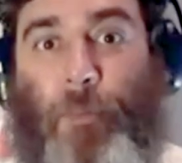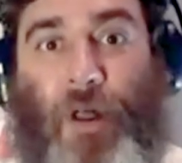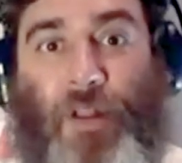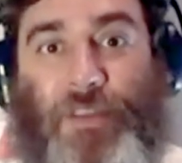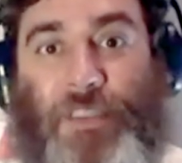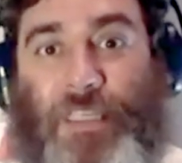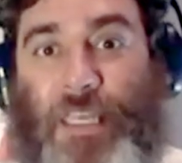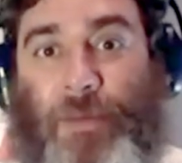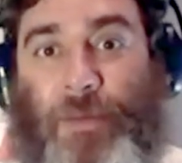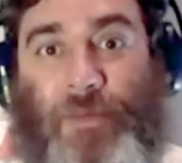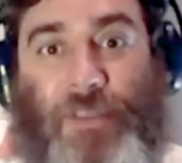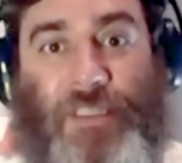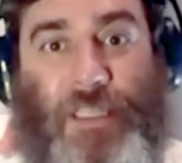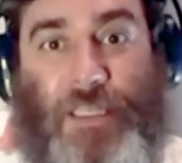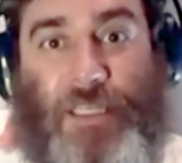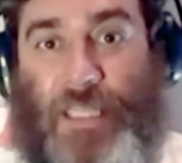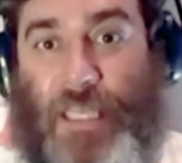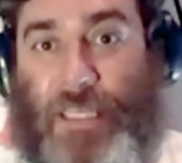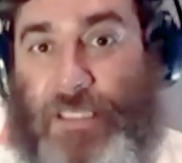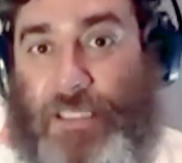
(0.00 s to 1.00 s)
football team
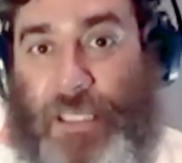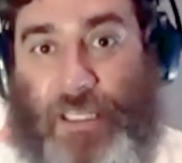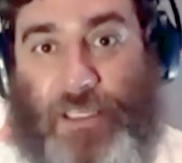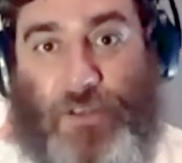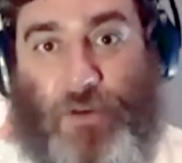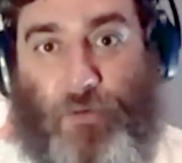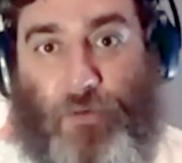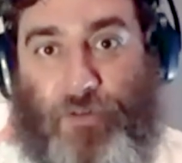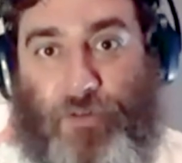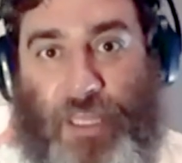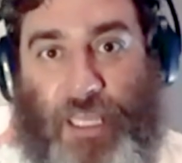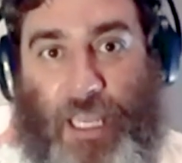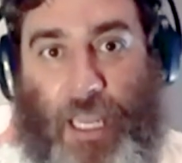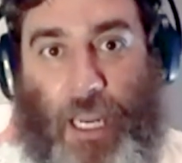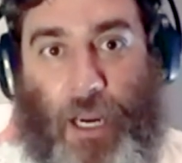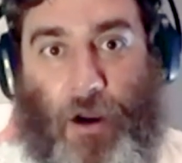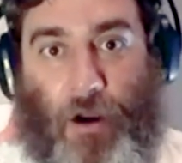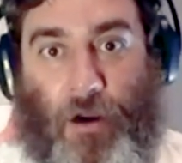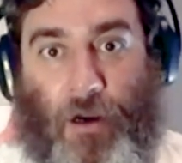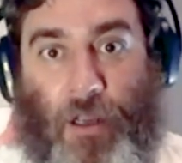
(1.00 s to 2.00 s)
statistics over
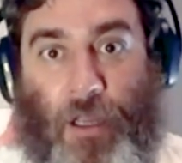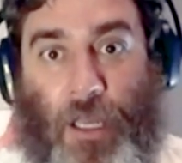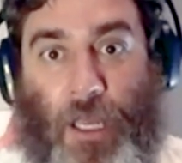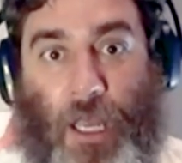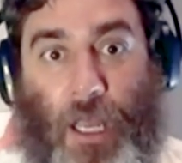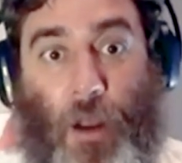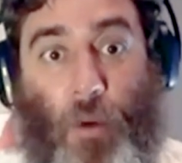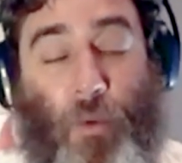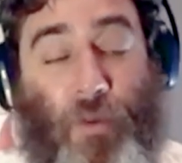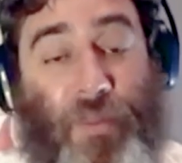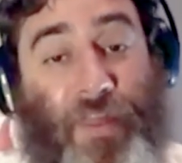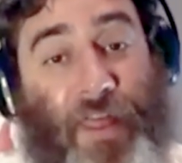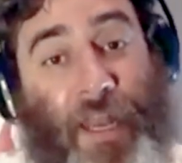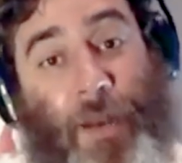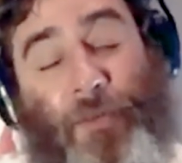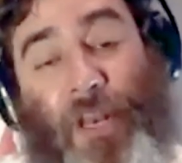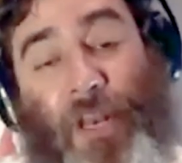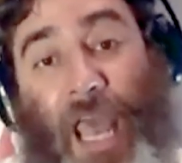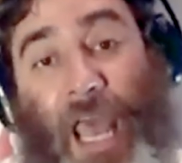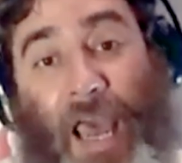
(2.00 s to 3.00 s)
the year?
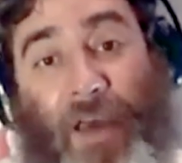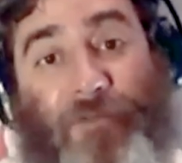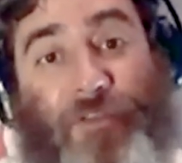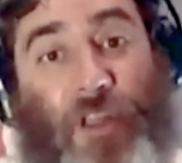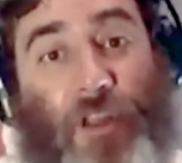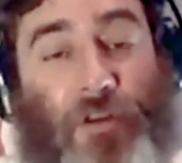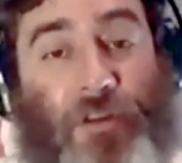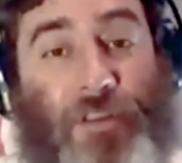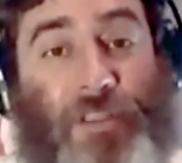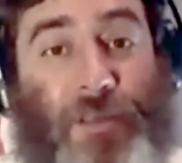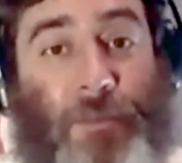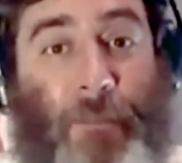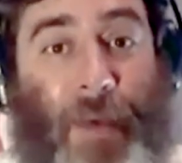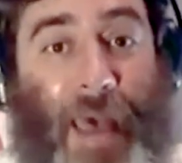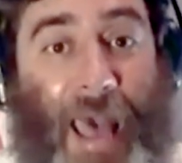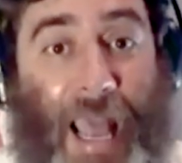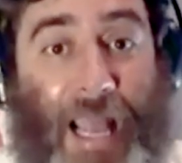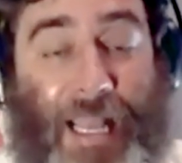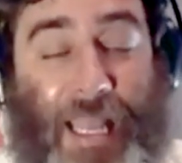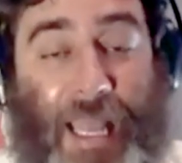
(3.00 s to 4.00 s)
Well, then I'm going to have to learn
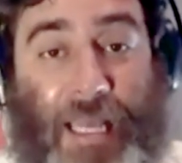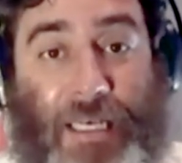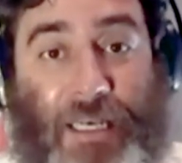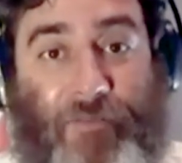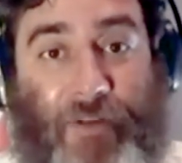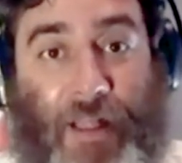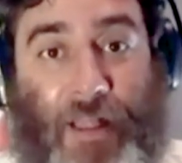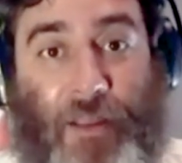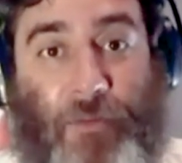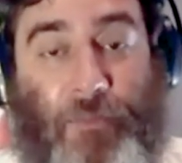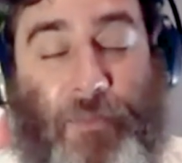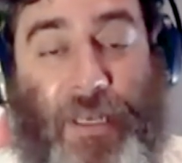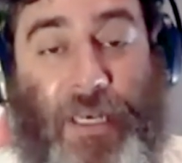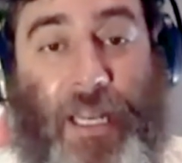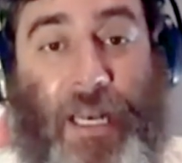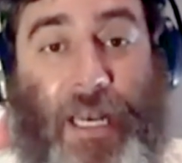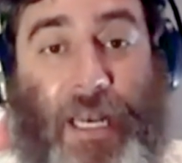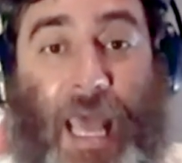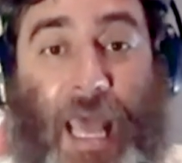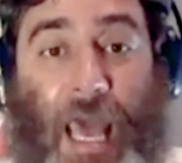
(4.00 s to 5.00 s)
some back-end
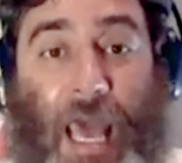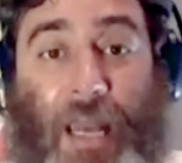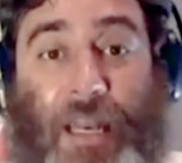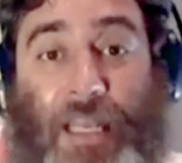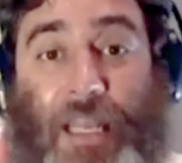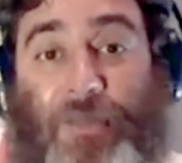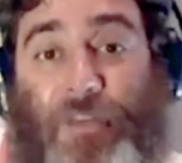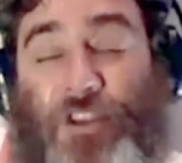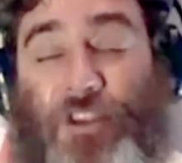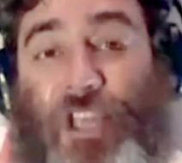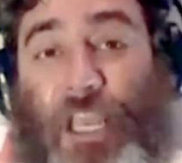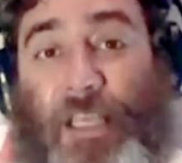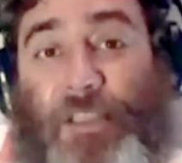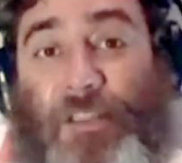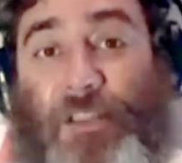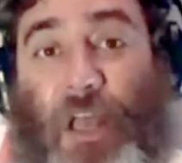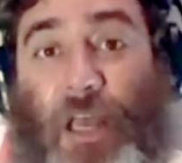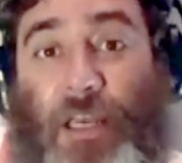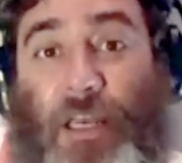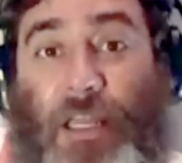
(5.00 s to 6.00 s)
development and how to get the
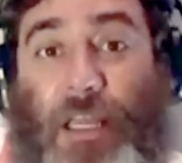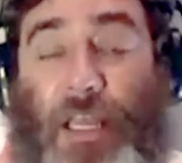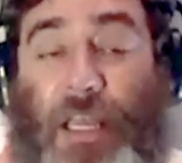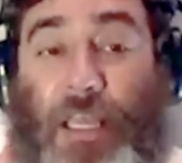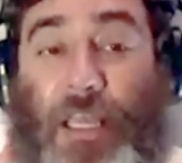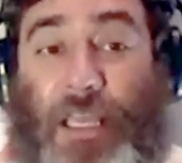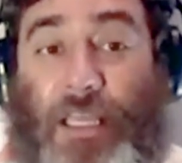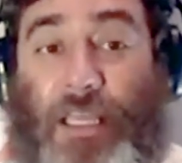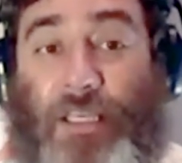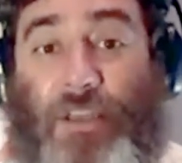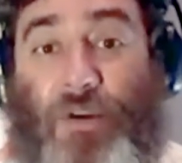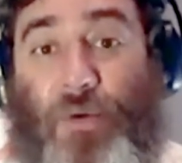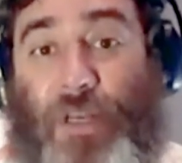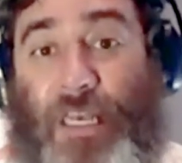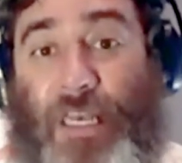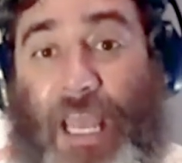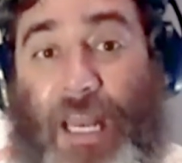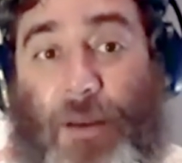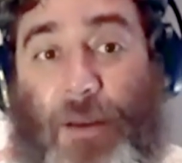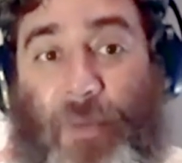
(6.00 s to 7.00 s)
JSON
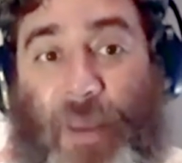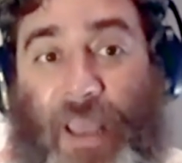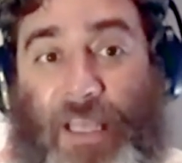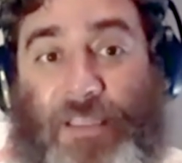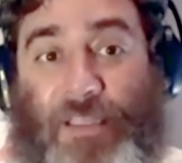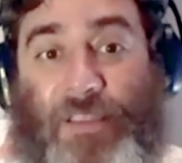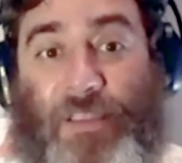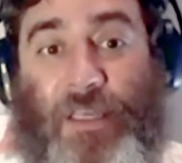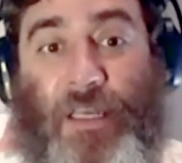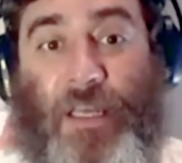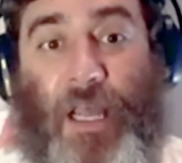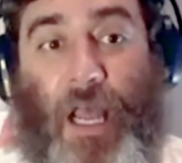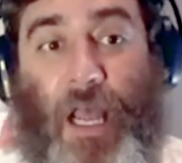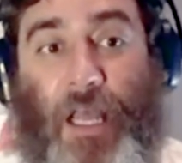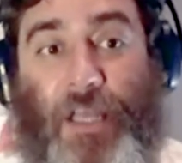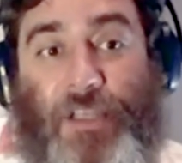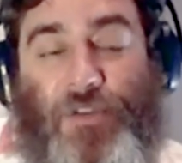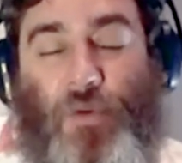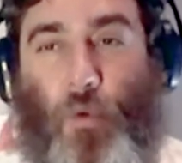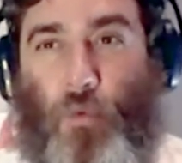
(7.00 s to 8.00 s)
into a database.
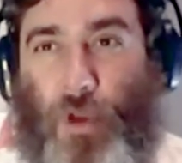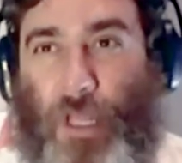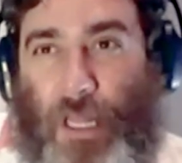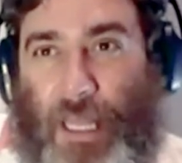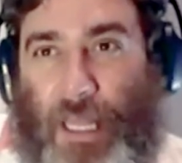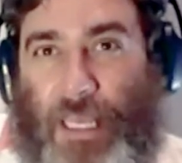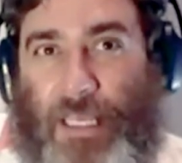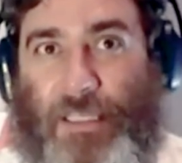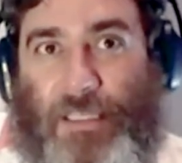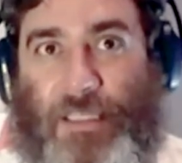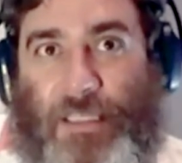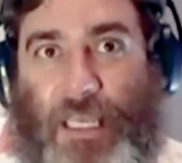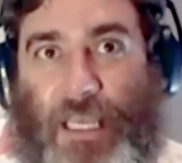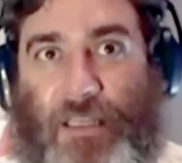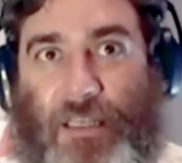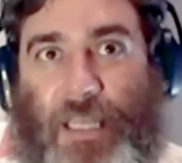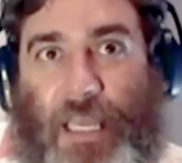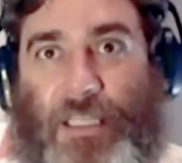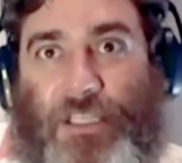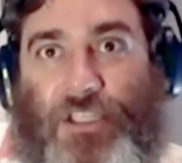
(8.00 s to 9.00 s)
So it really
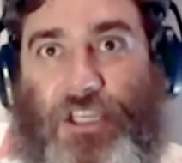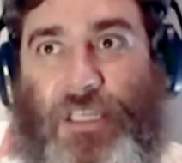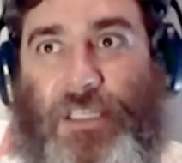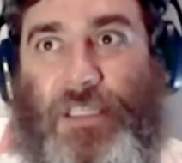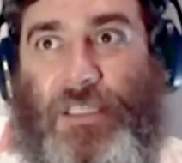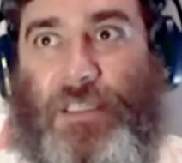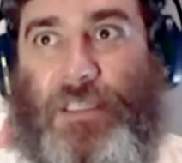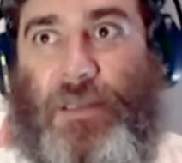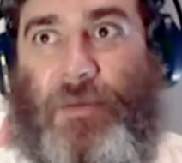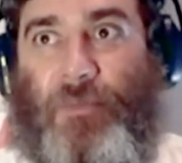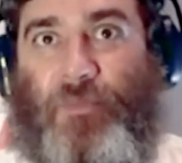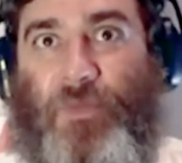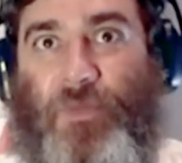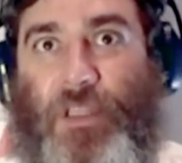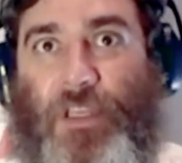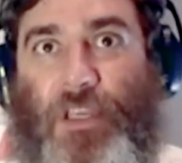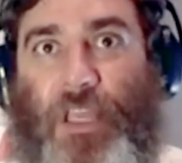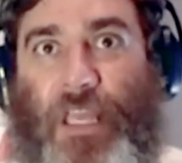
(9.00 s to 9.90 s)
is, it, it just,